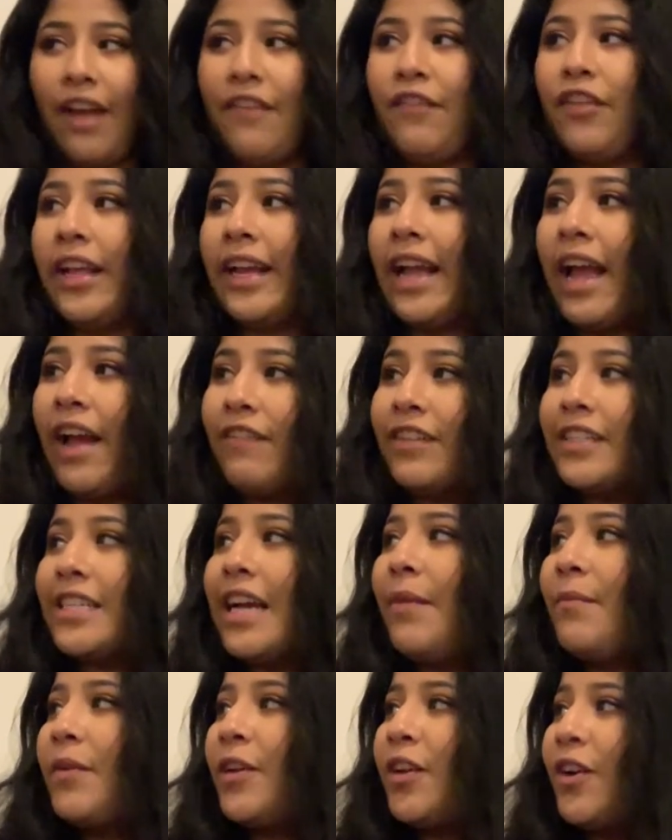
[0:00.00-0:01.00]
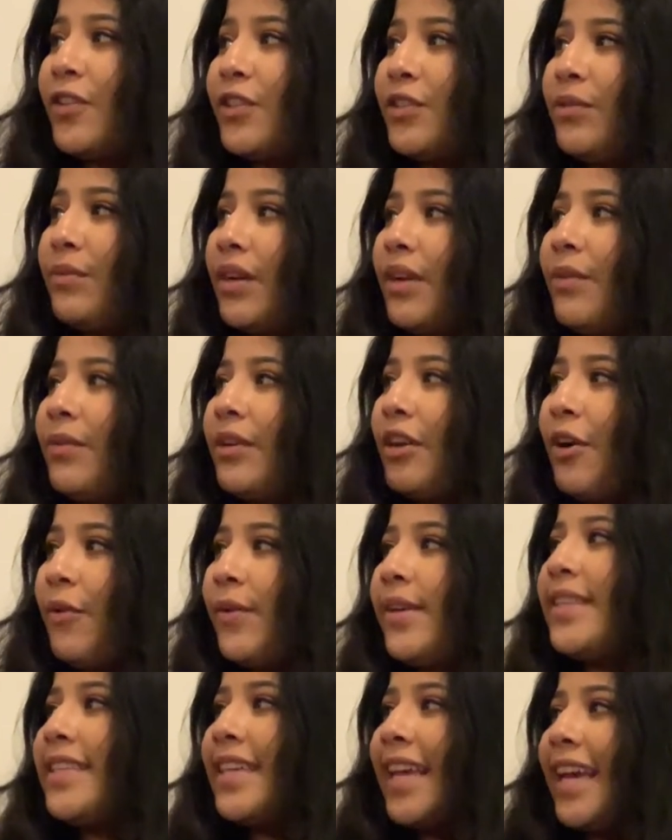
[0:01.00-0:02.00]
I feel like every time we go somewhere, we
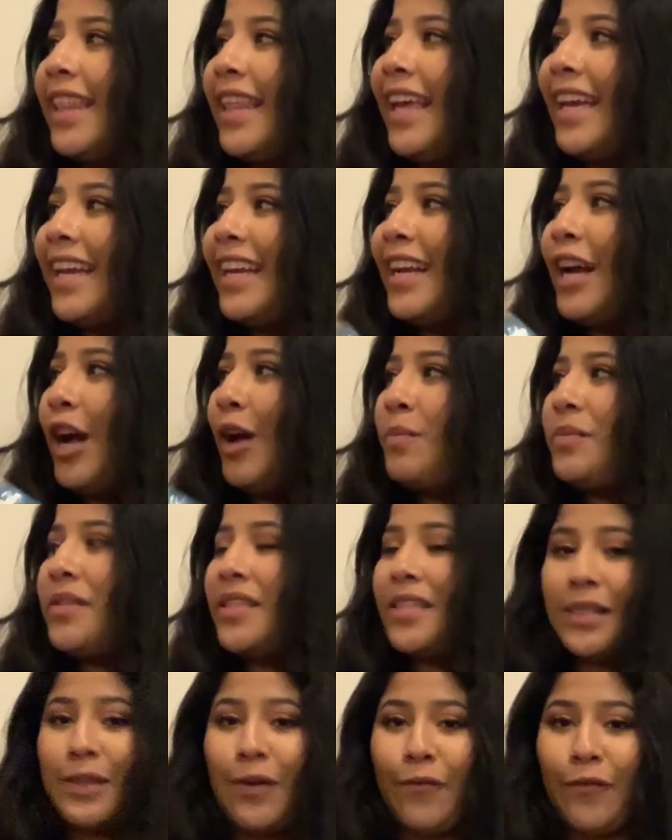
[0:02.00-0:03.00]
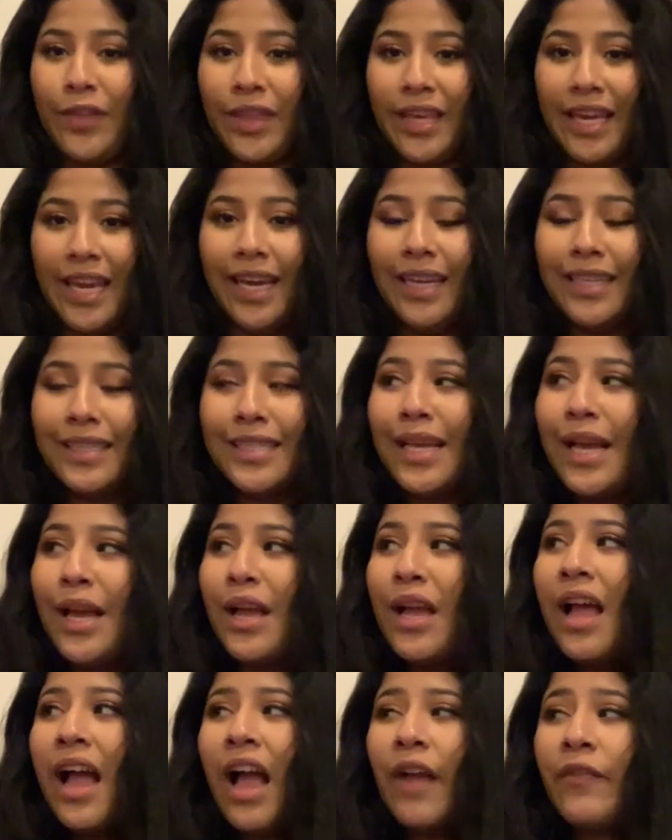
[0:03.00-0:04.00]
always get like cups and stuff for the kids.
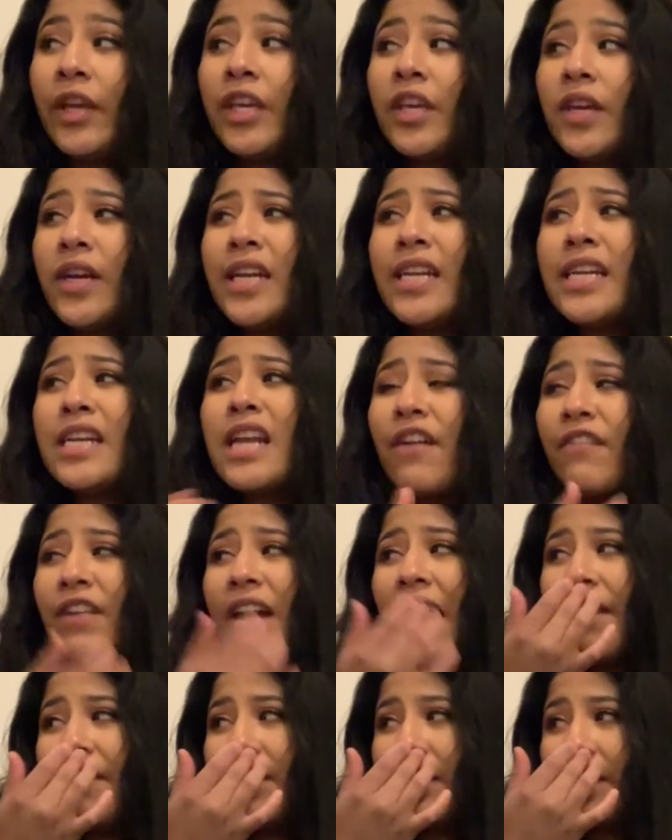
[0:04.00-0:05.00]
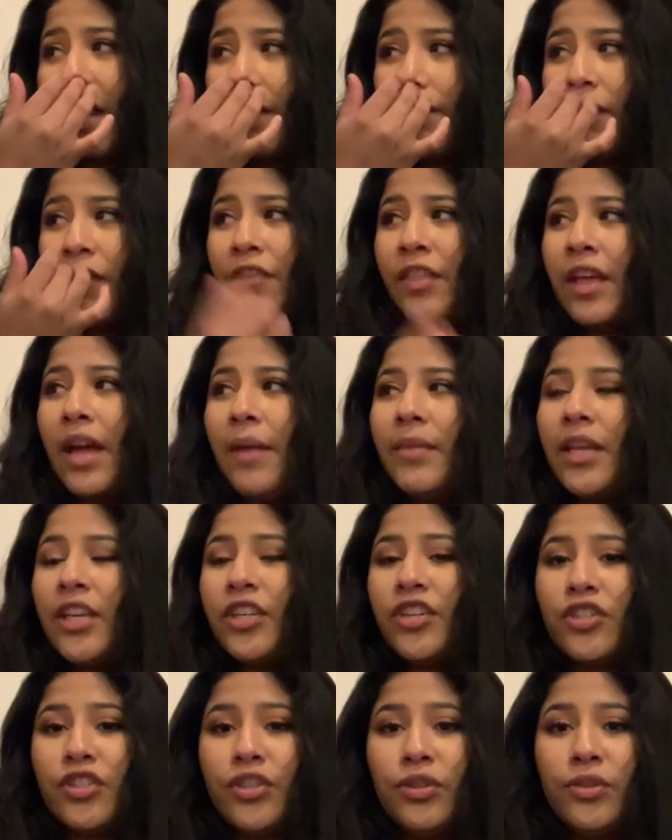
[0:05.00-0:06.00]
I feel like you can never have enough of them. They
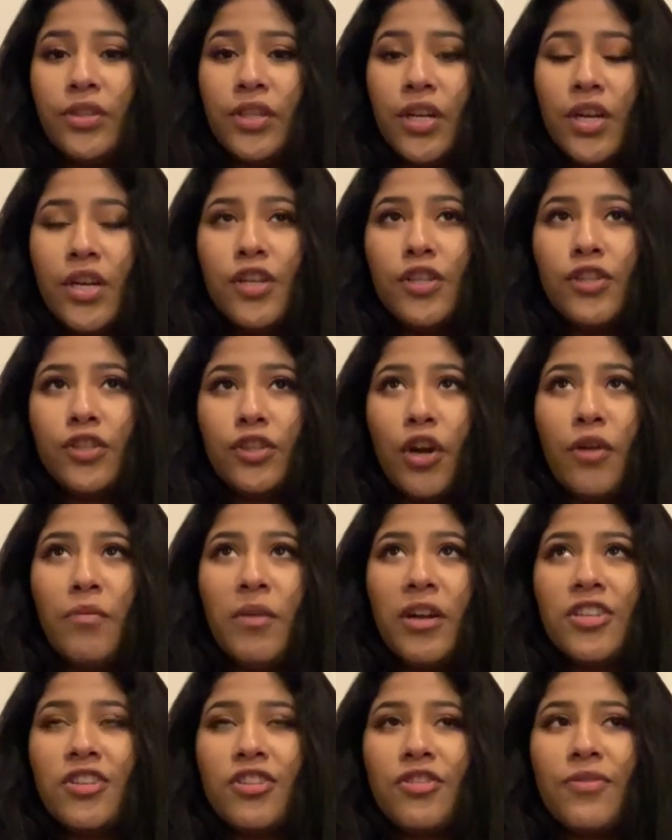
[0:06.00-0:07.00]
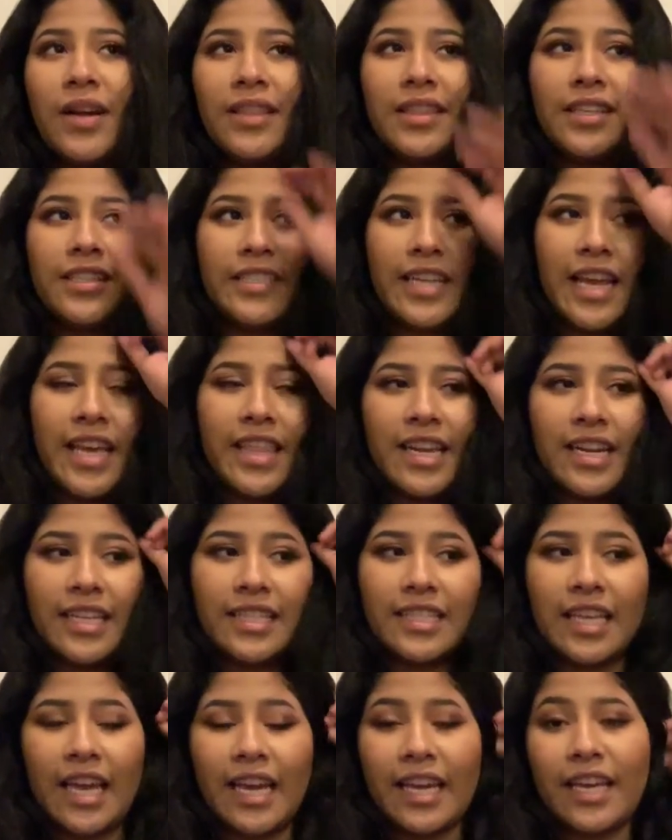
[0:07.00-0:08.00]
just use so much throughout the day that
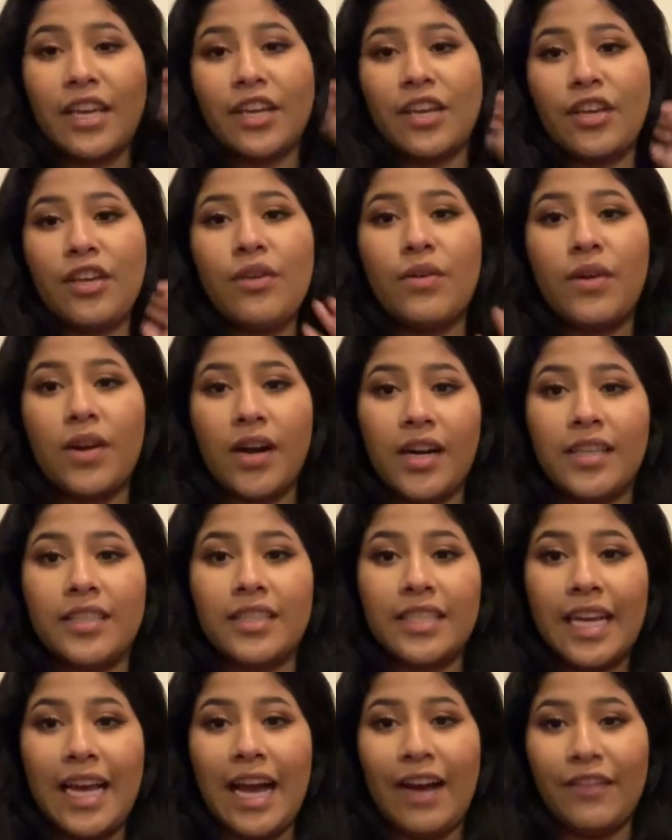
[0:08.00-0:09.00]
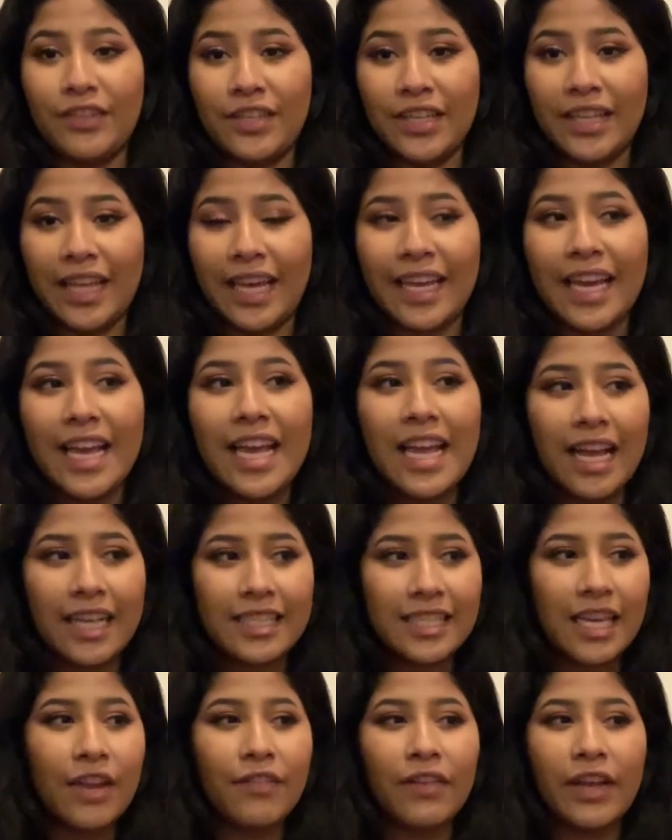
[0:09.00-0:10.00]
it's like, you constantly have to like, it's
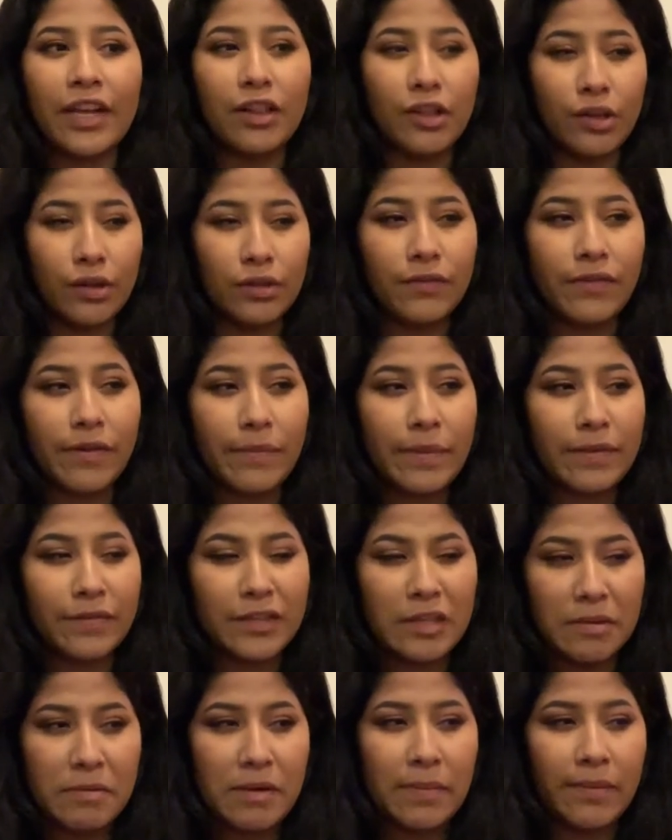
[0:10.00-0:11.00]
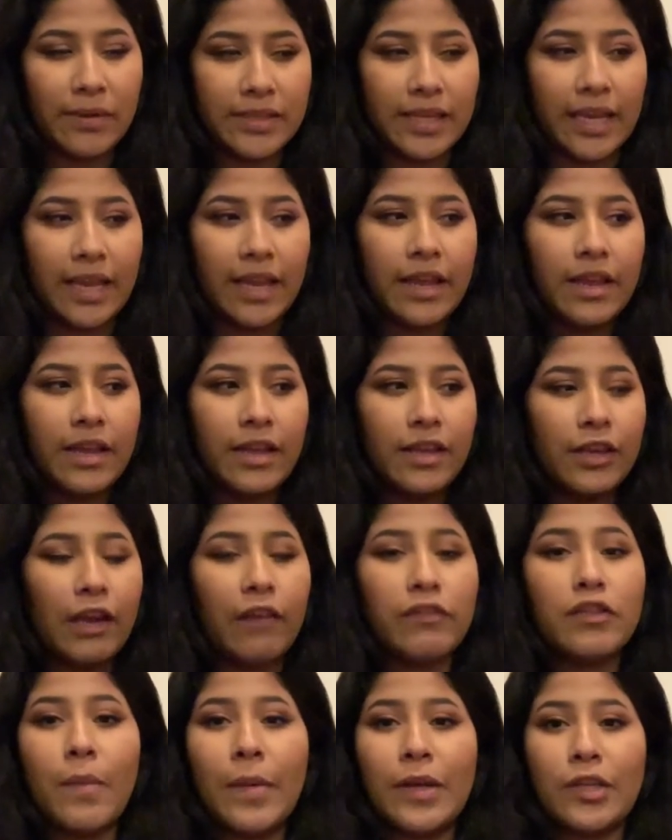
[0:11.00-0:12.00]
kind of like clothes for pe some people. It's like, you
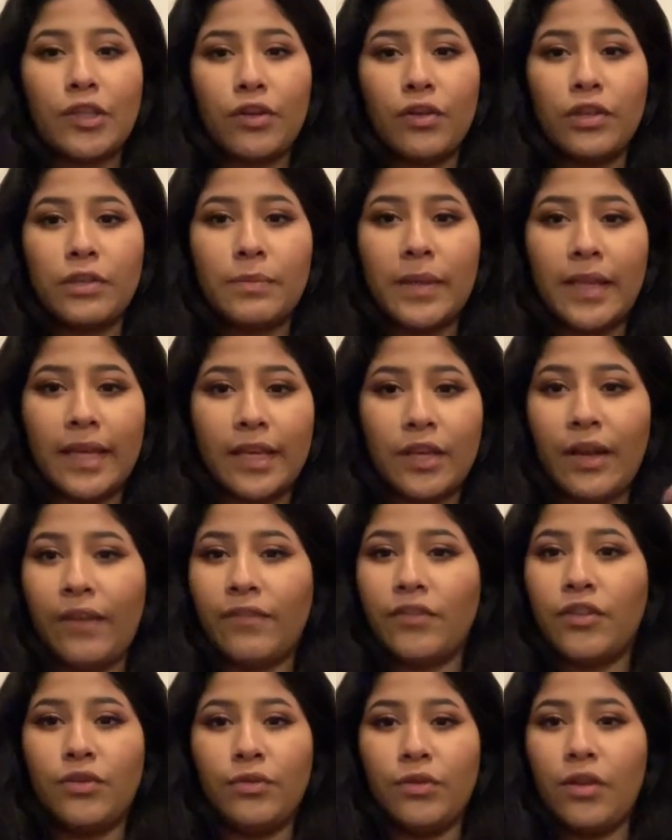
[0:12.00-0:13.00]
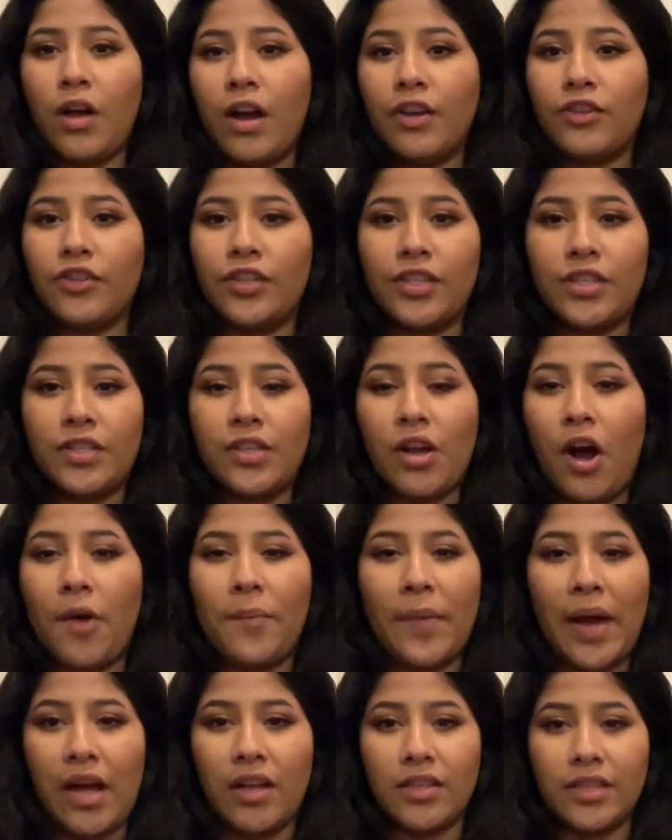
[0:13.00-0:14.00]
have so much clothes, but like you have to do laundry, it just all
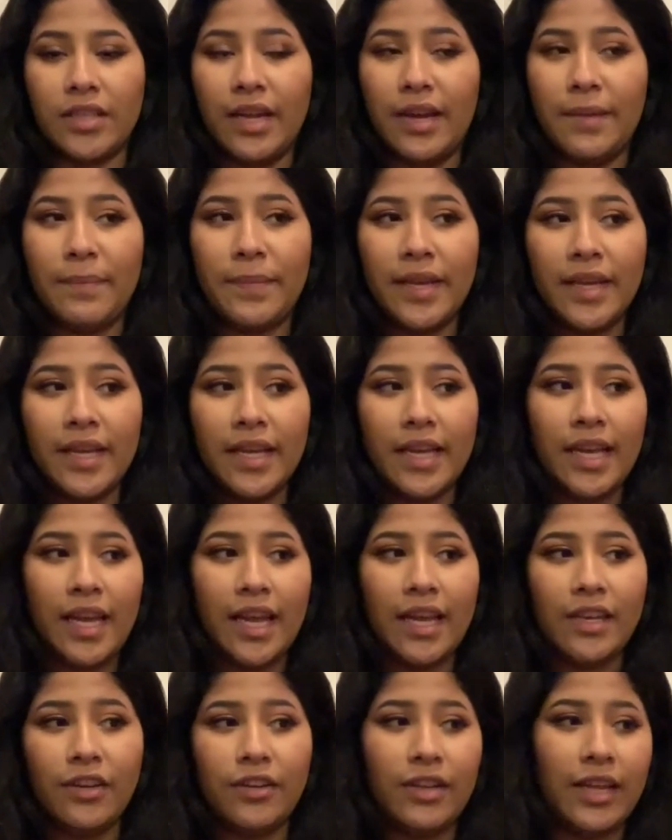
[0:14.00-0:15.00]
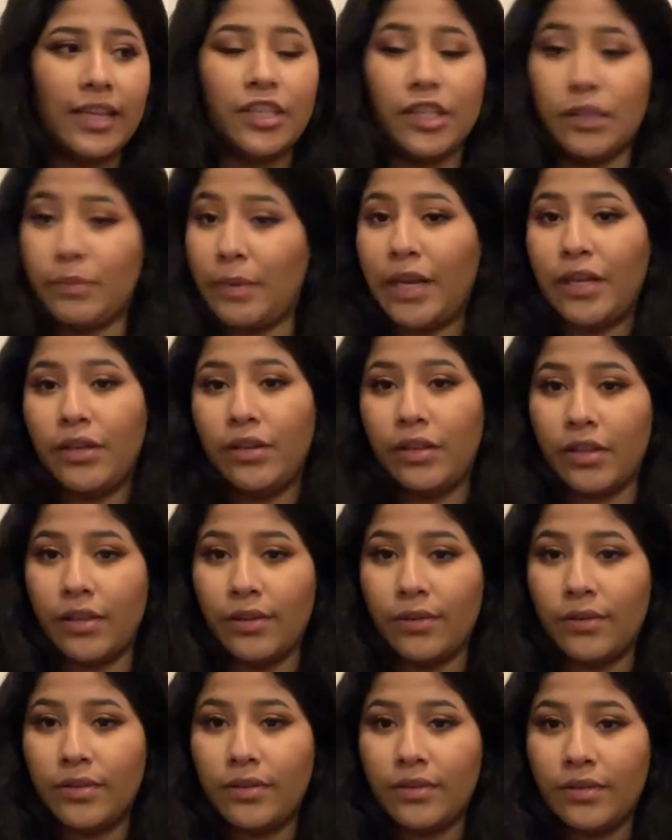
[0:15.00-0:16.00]
piles up and you like just buy new
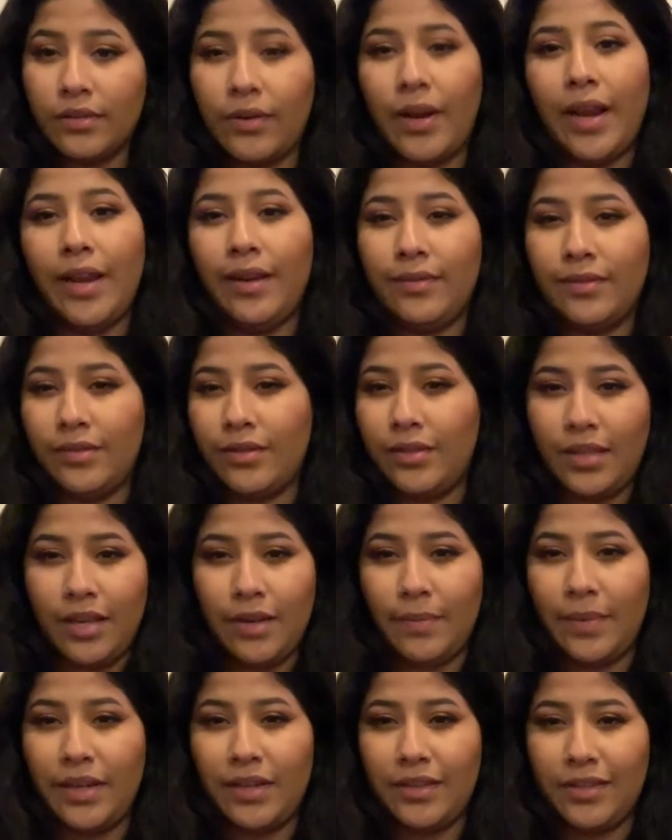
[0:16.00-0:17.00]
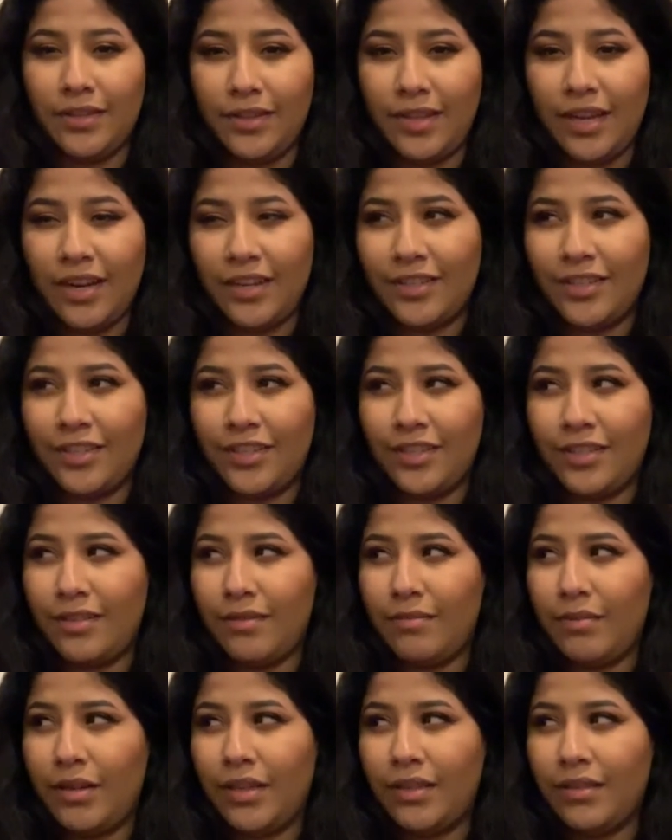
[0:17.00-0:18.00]
clothes, right? Does anybody else do that? It's
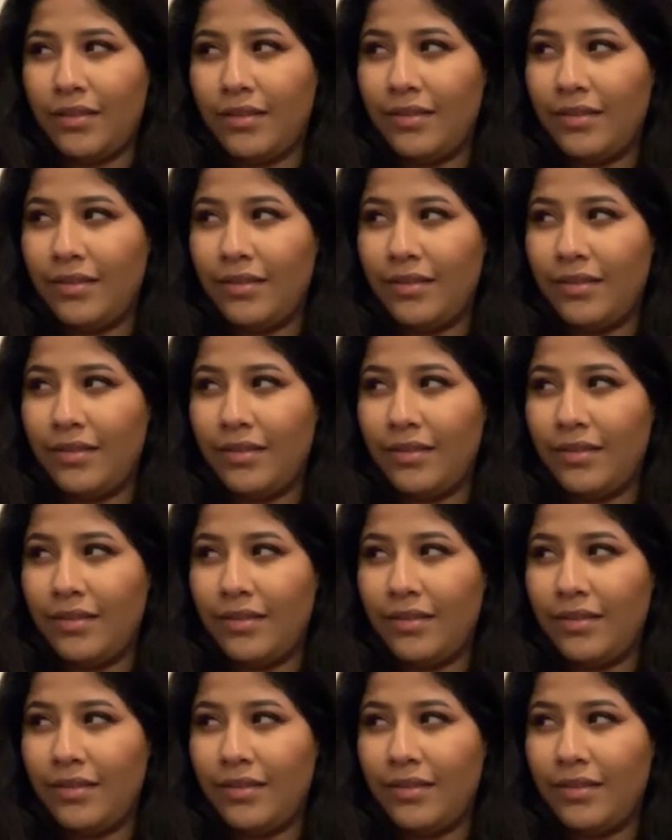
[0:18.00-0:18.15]
just me.